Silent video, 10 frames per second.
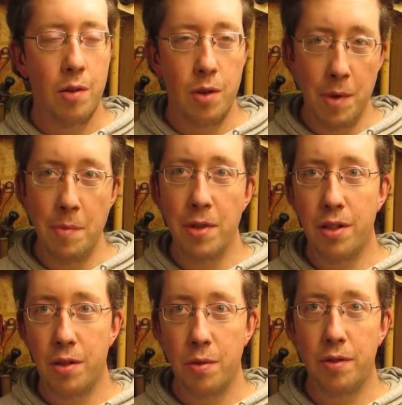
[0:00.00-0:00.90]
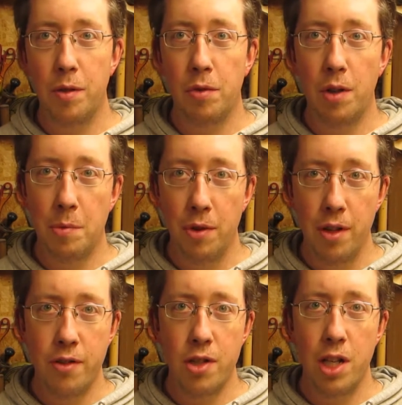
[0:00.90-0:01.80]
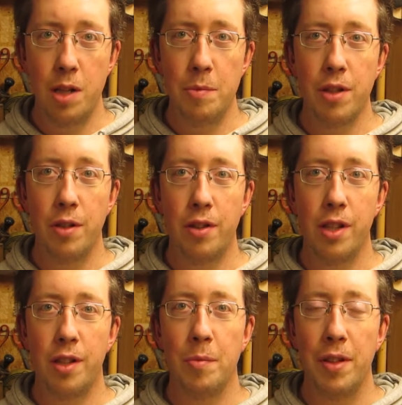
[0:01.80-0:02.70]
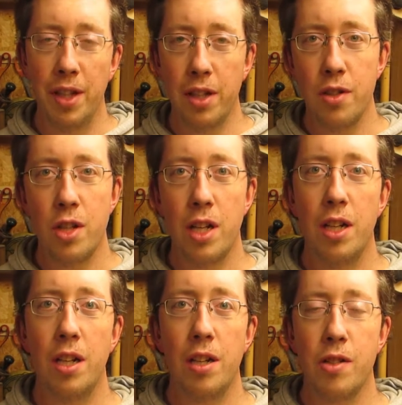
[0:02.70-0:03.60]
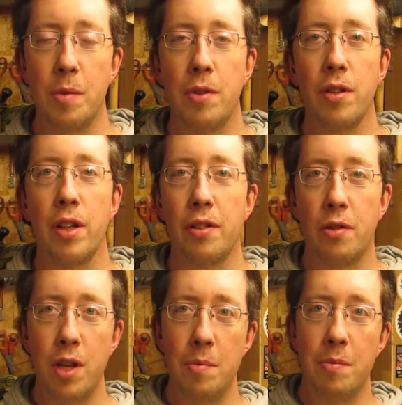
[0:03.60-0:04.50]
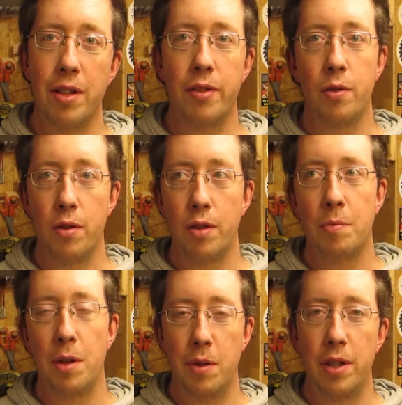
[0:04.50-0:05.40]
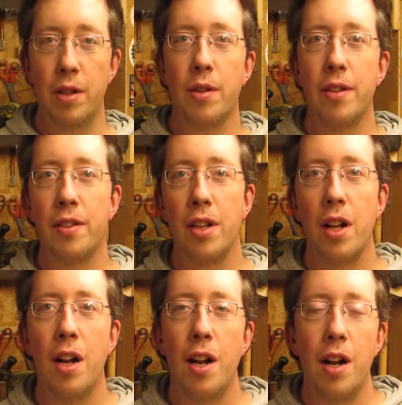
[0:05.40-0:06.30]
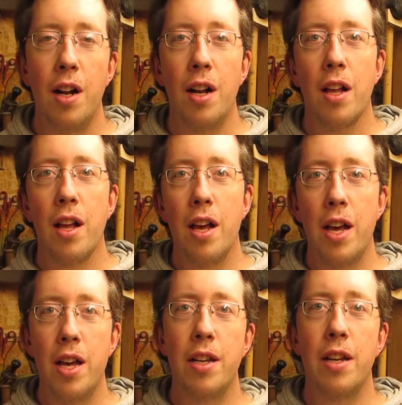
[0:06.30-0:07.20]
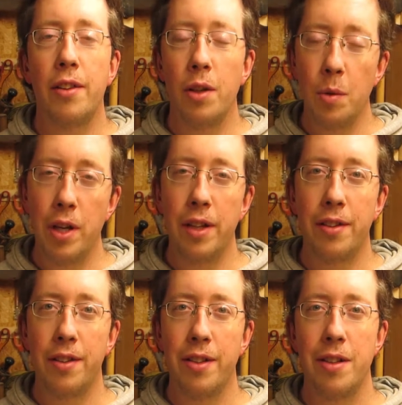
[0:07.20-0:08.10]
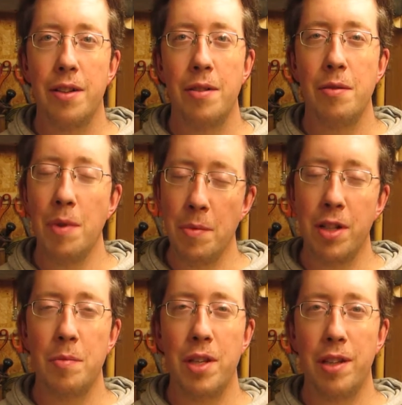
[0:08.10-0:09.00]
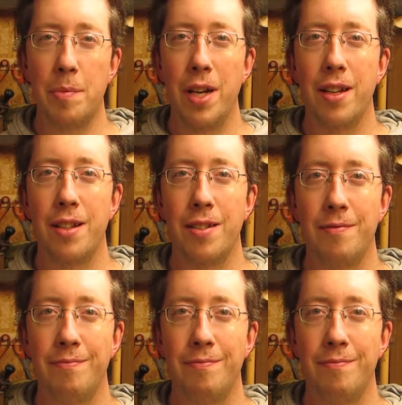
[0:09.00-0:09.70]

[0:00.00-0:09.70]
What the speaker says: remember to subscribe to this channel, because that's my second channel, Shoptalk Extreme, as you probably noticed. And as always, remember to be inspired.